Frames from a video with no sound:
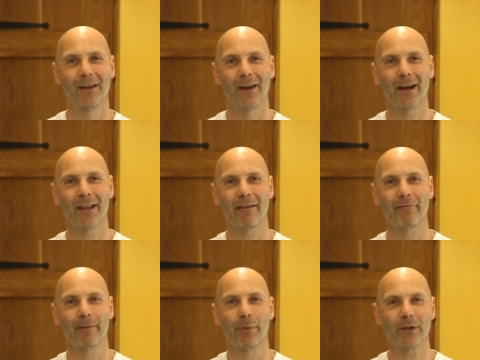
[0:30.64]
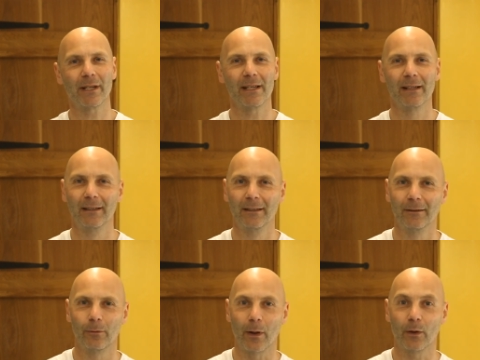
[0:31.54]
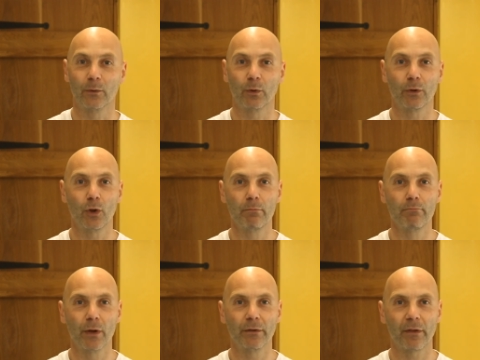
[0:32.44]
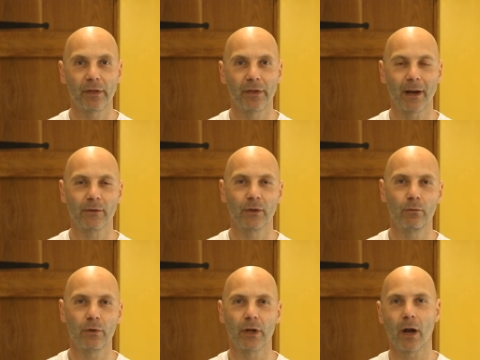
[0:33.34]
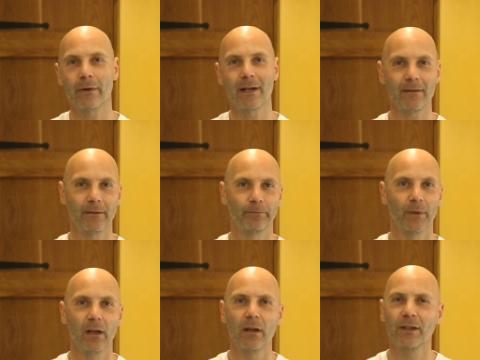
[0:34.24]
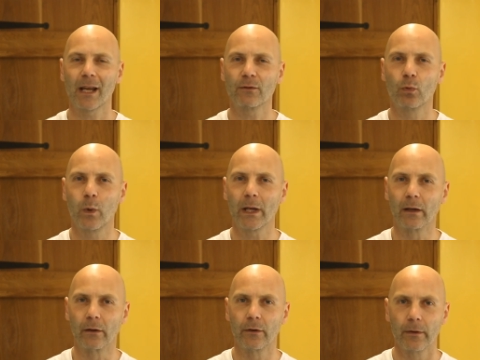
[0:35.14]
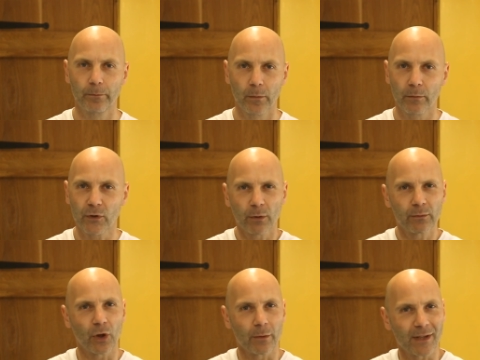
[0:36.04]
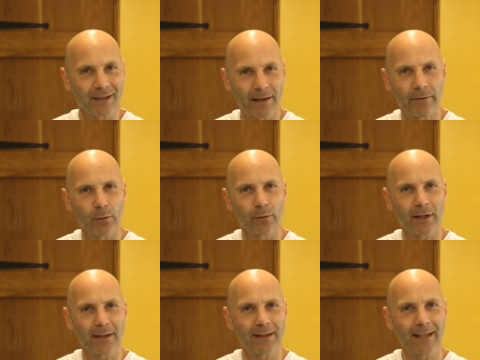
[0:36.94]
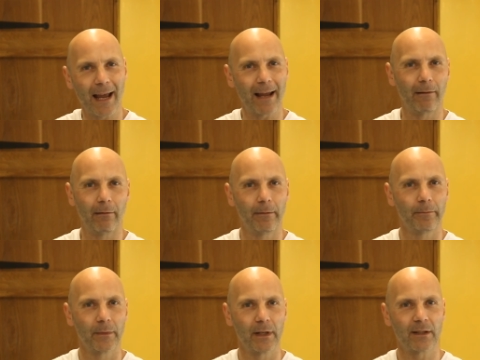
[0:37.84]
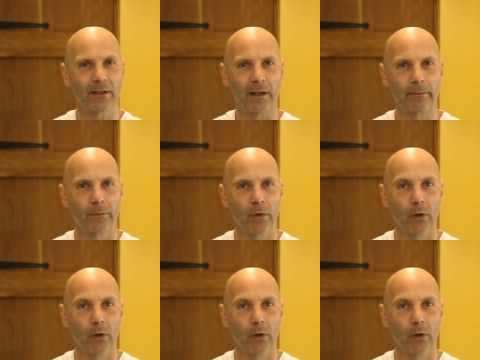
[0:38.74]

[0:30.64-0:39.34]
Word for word: Hi there, everybody. Welcome to a new month. How's it all going? Sounds weird, but sometimes it's difficult to tell, isn't it?